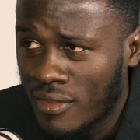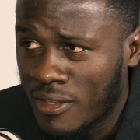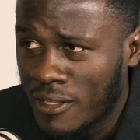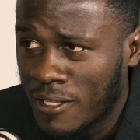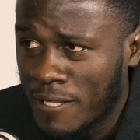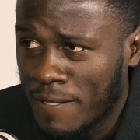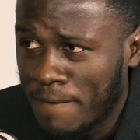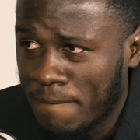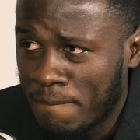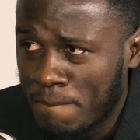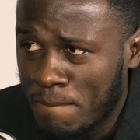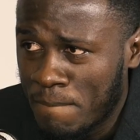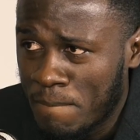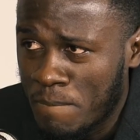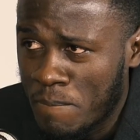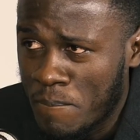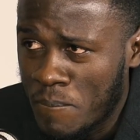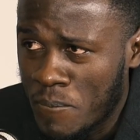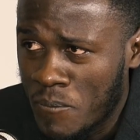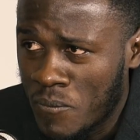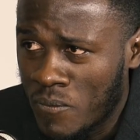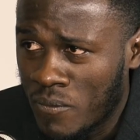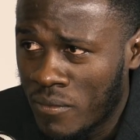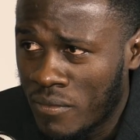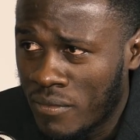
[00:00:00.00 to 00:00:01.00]
when women are
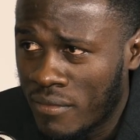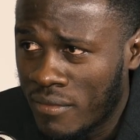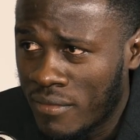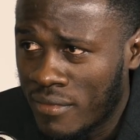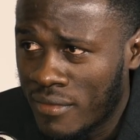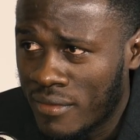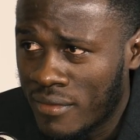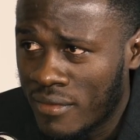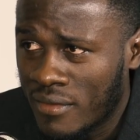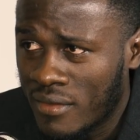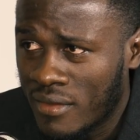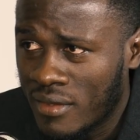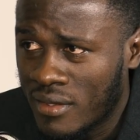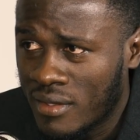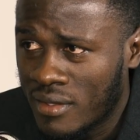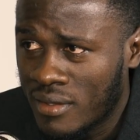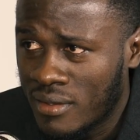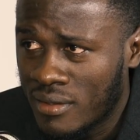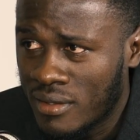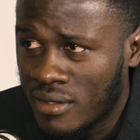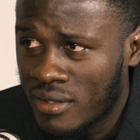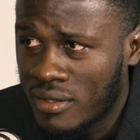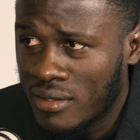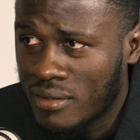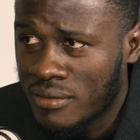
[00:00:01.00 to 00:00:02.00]
stronger than
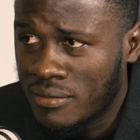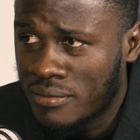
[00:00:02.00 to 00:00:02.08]
men,